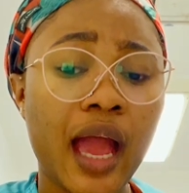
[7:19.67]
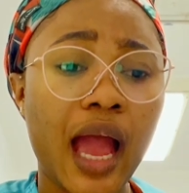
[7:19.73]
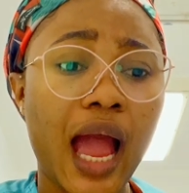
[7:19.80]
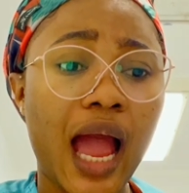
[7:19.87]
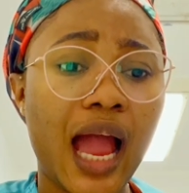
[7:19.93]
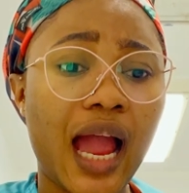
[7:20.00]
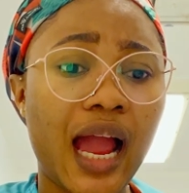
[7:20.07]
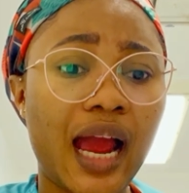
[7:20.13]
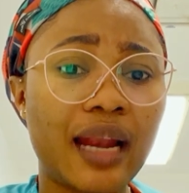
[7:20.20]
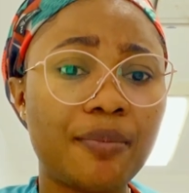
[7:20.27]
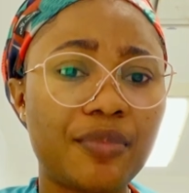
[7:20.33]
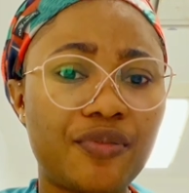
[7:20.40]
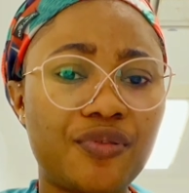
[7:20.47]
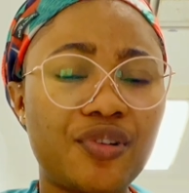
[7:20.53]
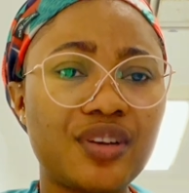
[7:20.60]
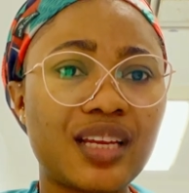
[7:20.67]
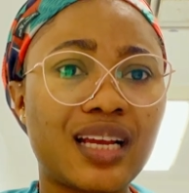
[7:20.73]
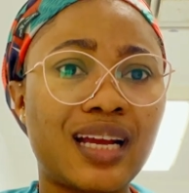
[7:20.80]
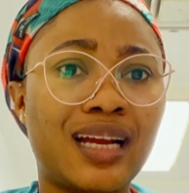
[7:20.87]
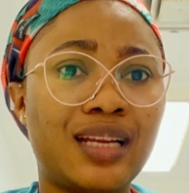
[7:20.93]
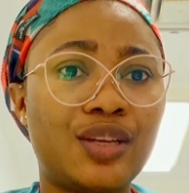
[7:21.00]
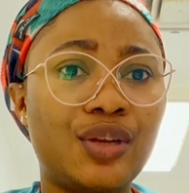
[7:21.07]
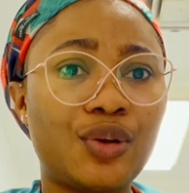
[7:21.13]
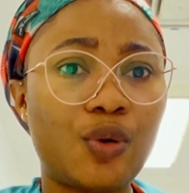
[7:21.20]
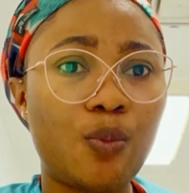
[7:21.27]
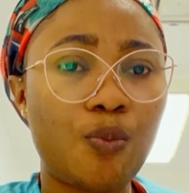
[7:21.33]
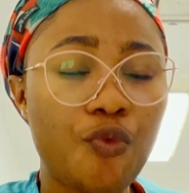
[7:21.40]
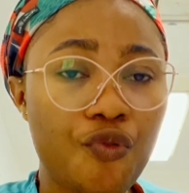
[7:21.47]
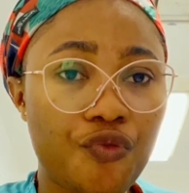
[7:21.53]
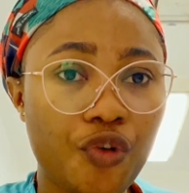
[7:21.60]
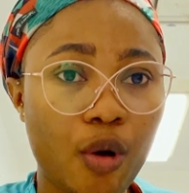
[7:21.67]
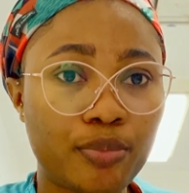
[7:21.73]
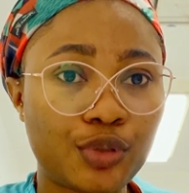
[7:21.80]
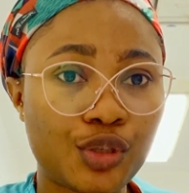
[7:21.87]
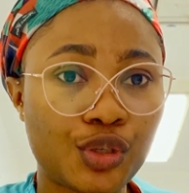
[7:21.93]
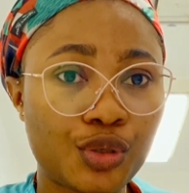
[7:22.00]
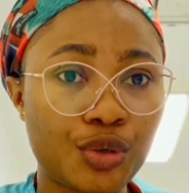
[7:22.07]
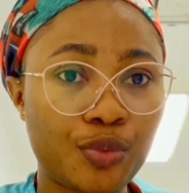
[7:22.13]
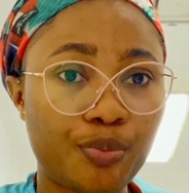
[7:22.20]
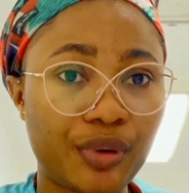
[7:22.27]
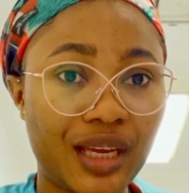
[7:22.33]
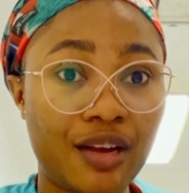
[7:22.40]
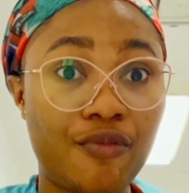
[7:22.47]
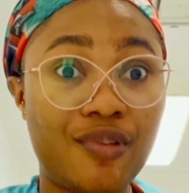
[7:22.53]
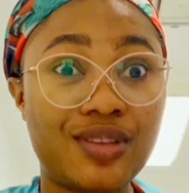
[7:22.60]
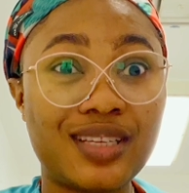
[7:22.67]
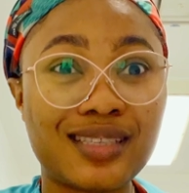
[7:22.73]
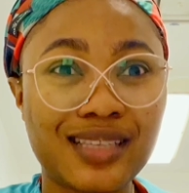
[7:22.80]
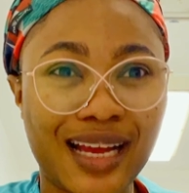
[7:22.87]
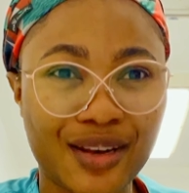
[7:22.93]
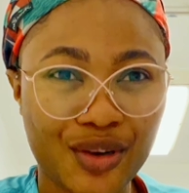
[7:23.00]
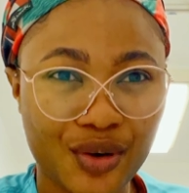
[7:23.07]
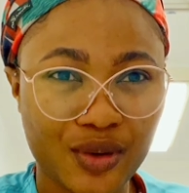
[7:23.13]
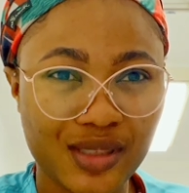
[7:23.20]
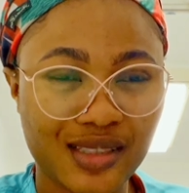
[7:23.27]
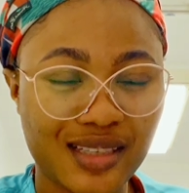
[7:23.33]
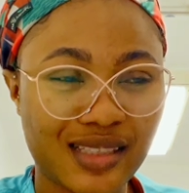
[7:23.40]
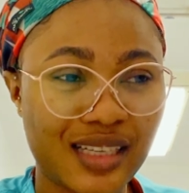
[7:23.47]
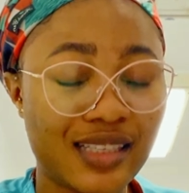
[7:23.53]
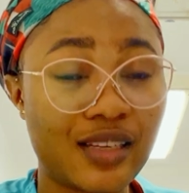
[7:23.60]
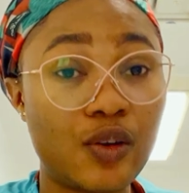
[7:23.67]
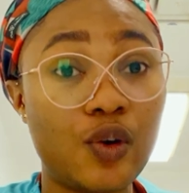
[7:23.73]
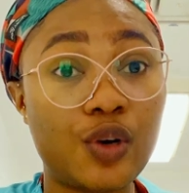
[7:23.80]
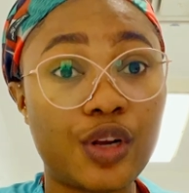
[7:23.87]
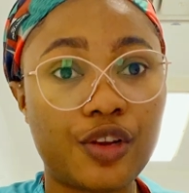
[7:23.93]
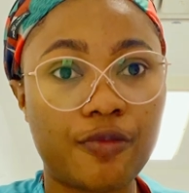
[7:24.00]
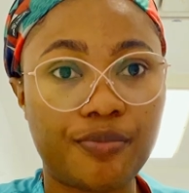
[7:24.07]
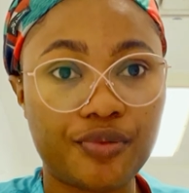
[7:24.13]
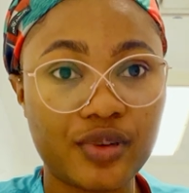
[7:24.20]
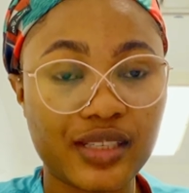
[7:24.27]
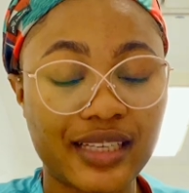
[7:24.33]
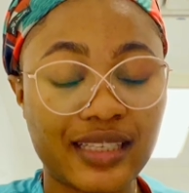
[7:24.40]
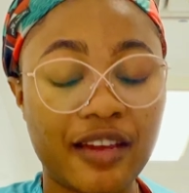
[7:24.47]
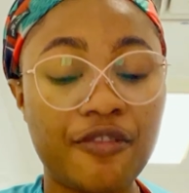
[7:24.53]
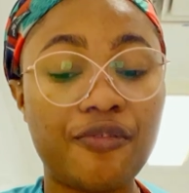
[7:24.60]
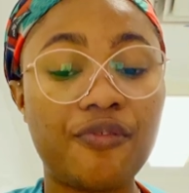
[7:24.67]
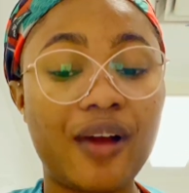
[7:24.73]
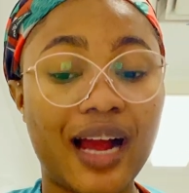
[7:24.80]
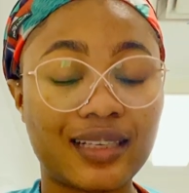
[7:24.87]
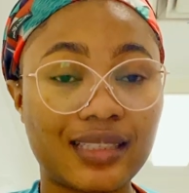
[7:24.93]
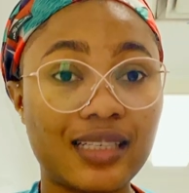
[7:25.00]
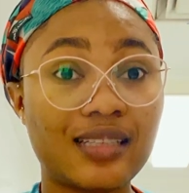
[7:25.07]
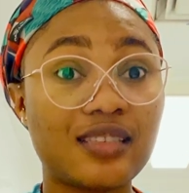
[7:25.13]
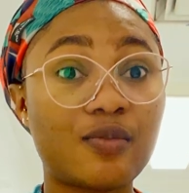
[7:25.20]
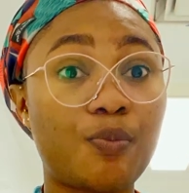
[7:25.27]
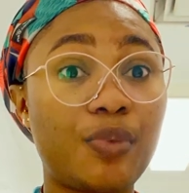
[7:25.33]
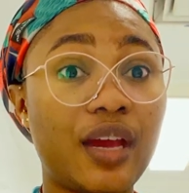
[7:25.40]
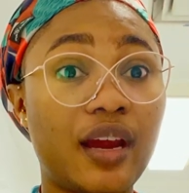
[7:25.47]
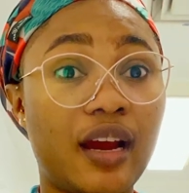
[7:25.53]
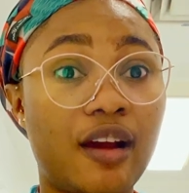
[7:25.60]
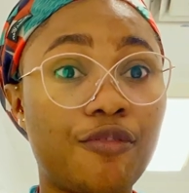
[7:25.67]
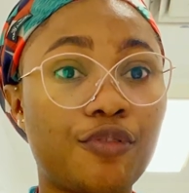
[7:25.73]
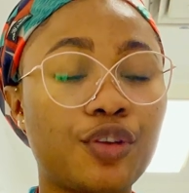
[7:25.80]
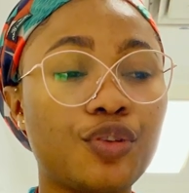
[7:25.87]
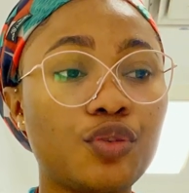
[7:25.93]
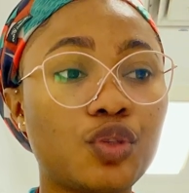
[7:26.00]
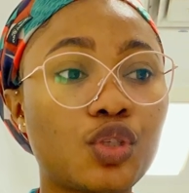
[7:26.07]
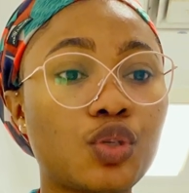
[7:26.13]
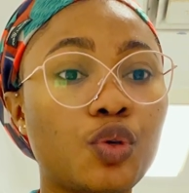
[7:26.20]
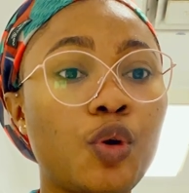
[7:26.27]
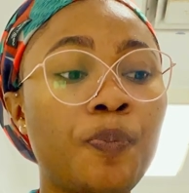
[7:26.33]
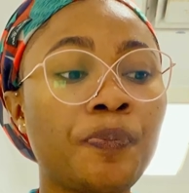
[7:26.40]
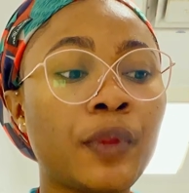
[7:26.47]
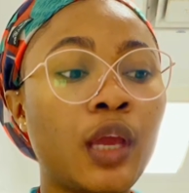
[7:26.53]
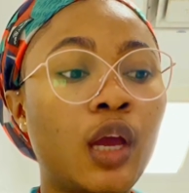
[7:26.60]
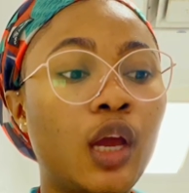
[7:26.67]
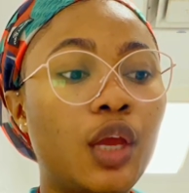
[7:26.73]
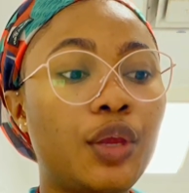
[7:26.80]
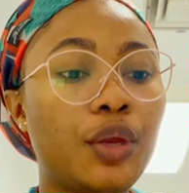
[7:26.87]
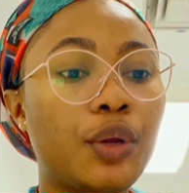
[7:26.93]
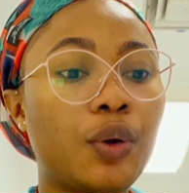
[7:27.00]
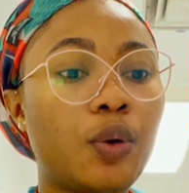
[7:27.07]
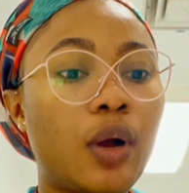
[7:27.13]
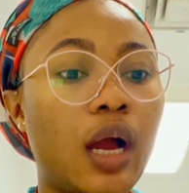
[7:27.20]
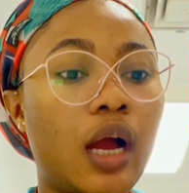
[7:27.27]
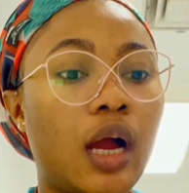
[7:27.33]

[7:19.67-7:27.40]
and before they can, you know, move up to being registered nurses, it's a whole lot of process. In fact, it is better for you to, you know,